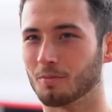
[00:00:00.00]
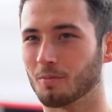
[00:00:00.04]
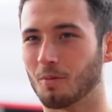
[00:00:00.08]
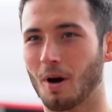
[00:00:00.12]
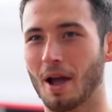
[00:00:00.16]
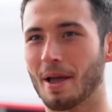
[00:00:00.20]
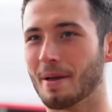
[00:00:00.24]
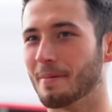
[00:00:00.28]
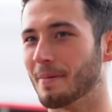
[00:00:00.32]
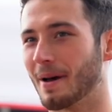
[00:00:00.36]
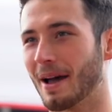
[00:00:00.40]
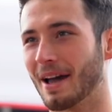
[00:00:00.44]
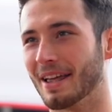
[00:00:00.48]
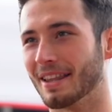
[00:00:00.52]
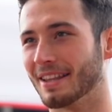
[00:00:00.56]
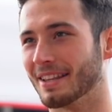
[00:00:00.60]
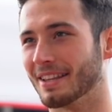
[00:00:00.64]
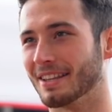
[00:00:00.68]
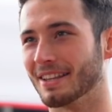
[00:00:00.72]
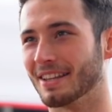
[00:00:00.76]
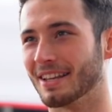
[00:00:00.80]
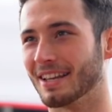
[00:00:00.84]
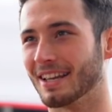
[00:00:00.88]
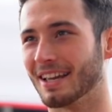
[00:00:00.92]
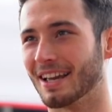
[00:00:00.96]
Way better
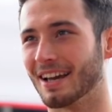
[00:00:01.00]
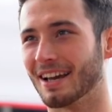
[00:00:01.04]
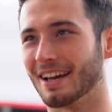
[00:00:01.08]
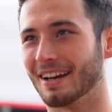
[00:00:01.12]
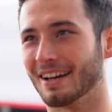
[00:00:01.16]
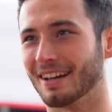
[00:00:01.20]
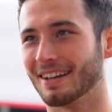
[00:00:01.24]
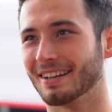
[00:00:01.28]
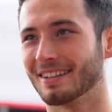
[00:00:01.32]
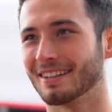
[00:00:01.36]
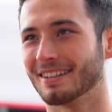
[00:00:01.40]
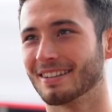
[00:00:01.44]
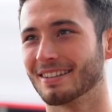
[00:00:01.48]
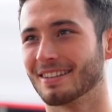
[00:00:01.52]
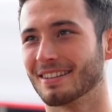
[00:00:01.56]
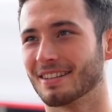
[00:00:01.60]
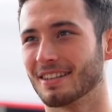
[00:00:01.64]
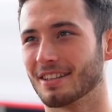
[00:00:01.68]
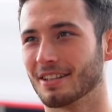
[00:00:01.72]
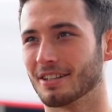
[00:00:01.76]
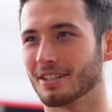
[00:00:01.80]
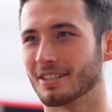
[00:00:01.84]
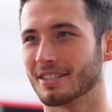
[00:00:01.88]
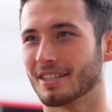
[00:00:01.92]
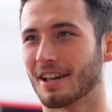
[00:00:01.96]
than
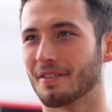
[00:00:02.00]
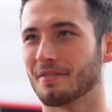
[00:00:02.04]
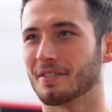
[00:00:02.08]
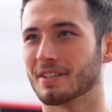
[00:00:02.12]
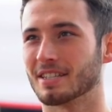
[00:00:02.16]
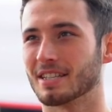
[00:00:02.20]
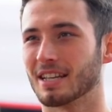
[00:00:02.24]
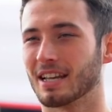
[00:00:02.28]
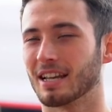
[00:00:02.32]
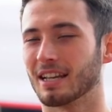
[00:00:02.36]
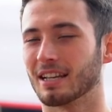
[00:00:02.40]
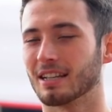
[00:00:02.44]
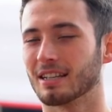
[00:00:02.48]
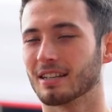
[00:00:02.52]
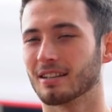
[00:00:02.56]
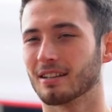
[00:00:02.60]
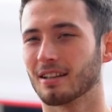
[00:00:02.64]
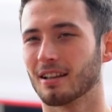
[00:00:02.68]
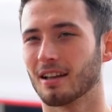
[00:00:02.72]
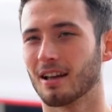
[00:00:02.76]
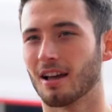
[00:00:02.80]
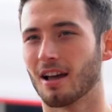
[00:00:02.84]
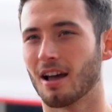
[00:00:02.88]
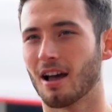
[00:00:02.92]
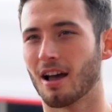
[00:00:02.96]
the 17.
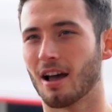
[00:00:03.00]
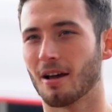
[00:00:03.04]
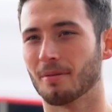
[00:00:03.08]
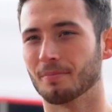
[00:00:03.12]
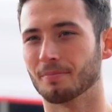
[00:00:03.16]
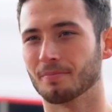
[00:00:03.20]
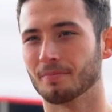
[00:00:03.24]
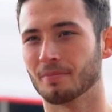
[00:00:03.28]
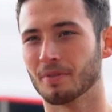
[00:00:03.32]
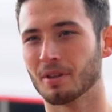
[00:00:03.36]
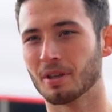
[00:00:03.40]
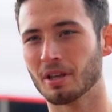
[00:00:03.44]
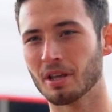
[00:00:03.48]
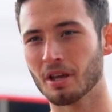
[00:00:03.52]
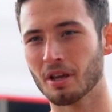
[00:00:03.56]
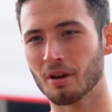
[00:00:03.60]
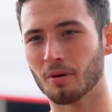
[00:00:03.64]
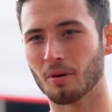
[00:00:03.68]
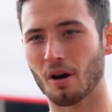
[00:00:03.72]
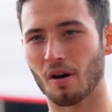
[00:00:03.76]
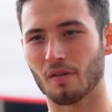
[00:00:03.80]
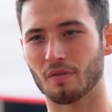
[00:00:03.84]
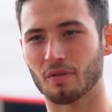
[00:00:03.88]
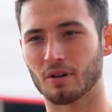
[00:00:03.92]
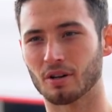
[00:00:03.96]

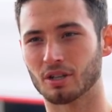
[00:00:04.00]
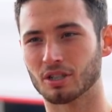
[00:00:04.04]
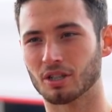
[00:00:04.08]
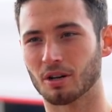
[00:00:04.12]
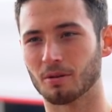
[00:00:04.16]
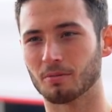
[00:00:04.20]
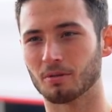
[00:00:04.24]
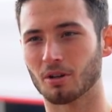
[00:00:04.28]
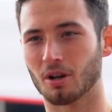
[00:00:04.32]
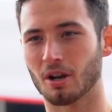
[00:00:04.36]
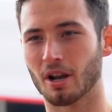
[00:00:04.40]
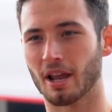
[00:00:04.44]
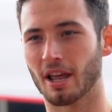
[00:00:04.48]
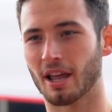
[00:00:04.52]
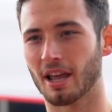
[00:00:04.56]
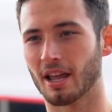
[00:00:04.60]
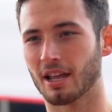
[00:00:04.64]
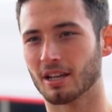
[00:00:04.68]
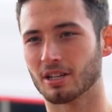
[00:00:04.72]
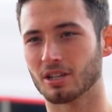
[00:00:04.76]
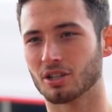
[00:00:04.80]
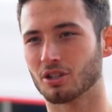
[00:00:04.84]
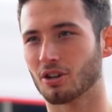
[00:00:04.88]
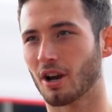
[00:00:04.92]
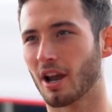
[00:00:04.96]
When I first jumped on
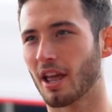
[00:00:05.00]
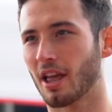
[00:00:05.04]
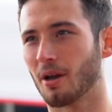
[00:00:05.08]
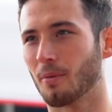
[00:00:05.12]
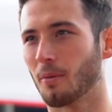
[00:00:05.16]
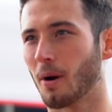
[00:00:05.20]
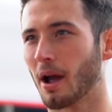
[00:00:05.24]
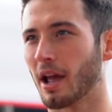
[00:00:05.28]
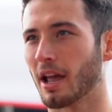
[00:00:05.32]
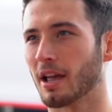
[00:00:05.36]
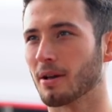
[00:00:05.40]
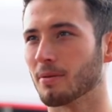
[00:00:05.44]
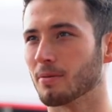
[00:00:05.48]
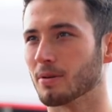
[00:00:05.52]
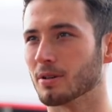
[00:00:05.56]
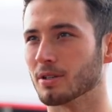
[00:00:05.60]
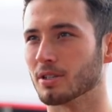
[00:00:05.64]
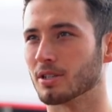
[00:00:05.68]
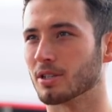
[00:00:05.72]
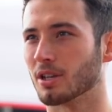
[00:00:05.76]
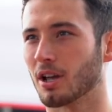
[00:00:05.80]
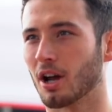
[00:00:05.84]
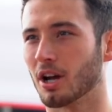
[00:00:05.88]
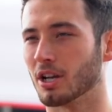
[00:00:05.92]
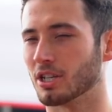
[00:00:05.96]
it, straight away
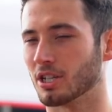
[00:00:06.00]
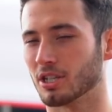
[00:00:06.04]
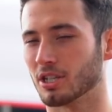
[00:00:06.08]
I